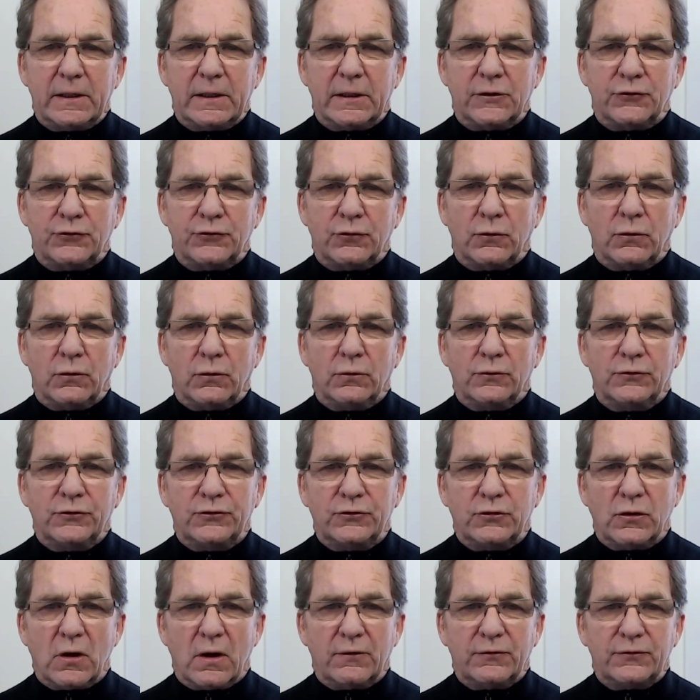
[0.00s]
controlled
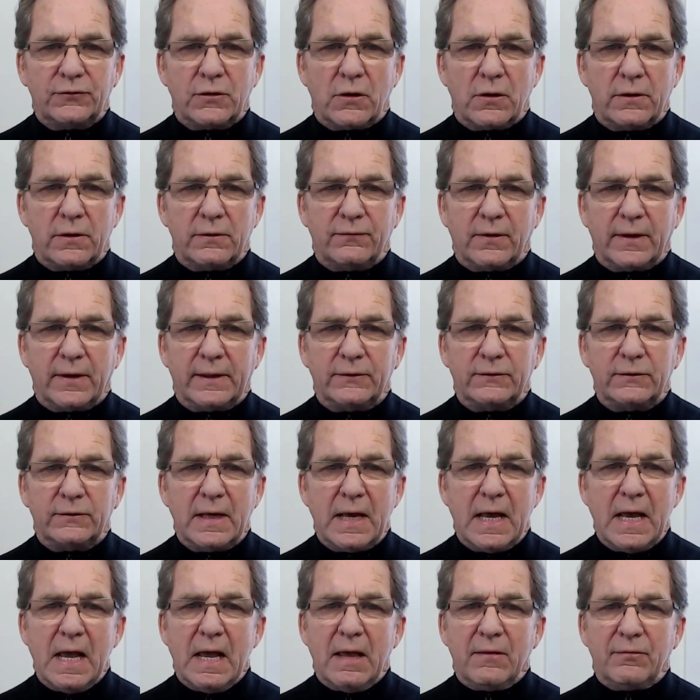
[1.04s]
soft start device
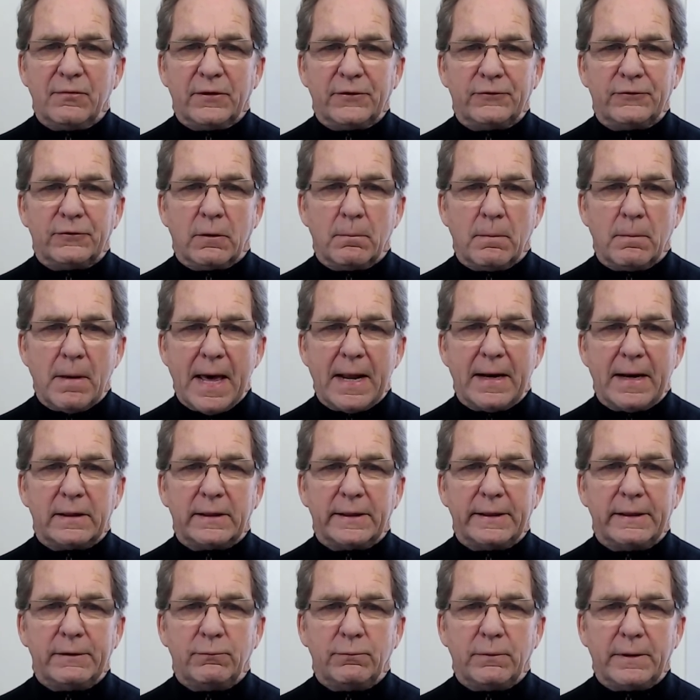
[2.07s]
that
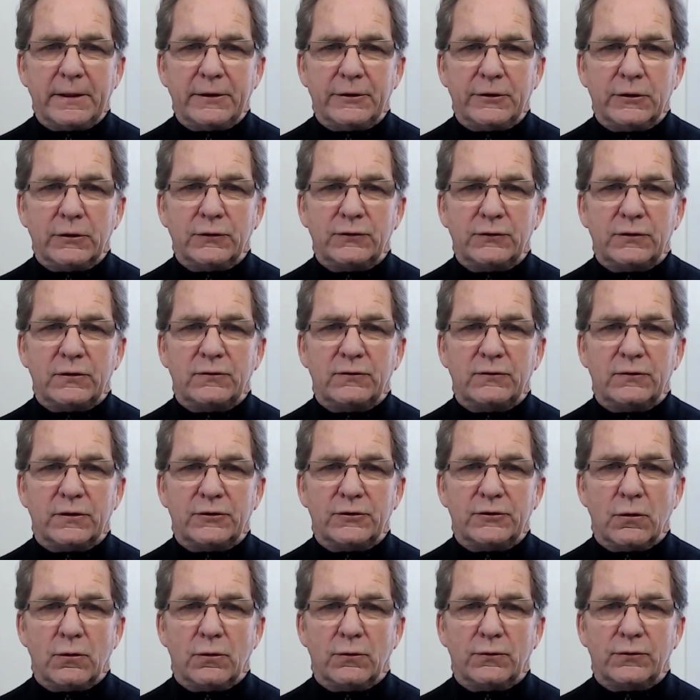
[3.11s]
dramatically reduces the
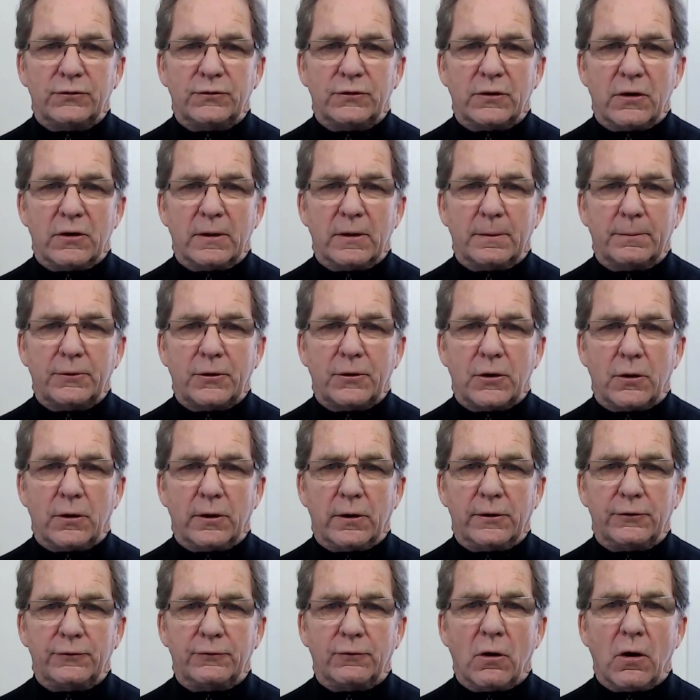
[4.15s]
total startup
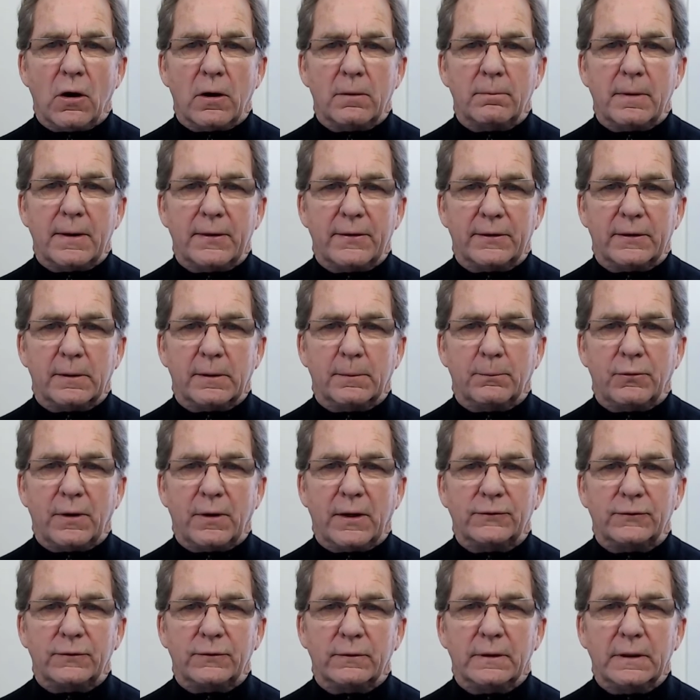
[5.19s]
current drawn by the
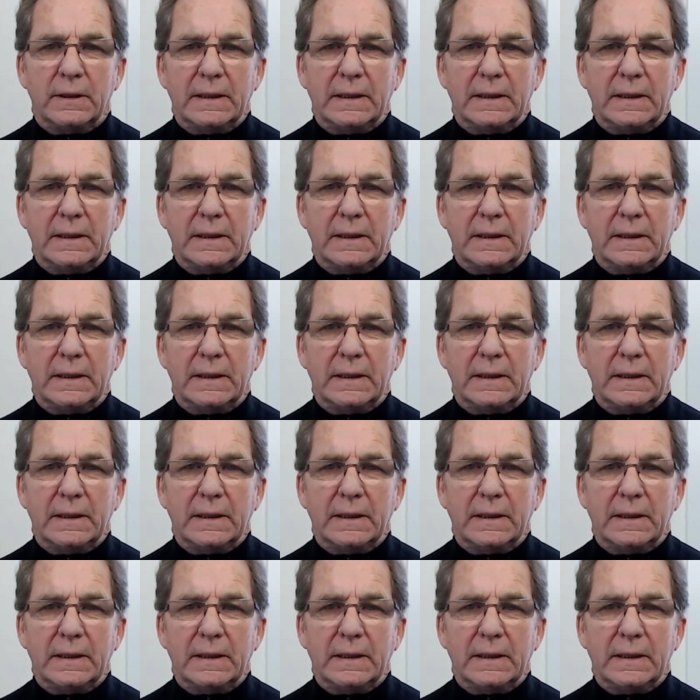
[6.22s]
compressor.